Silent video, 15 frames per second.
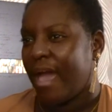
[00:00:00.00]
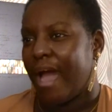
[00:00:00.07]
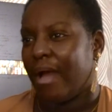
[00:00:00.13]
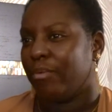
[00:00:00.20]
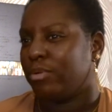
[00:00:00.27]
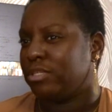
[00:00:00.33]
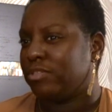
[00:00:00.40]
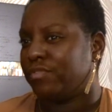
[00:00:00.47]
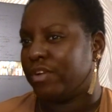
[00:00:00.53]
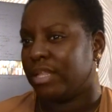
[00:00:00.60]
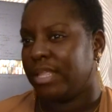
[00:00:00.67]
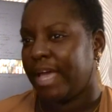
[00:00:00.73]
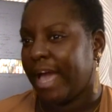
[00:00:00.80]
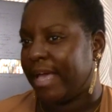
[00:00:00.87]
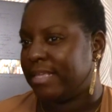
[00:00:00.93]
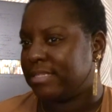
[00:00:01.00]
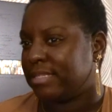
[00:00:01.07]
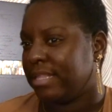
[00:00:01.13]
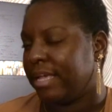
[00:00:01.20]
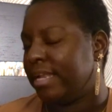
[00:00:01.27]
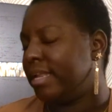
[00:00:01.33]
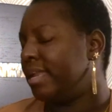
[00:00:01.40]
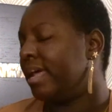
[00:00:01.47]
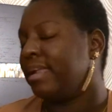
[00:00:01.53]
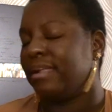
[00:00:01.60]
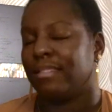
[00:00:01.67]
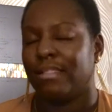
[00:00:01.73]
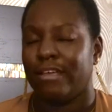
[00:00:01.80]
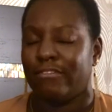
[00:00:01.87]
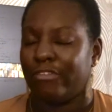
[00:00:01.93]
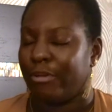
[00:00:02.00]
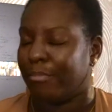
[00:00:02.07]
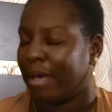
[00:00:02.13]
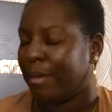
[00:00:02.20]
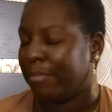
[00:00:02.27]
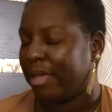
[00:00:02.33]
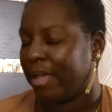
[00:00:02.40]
I was really isolated. I didn't live with my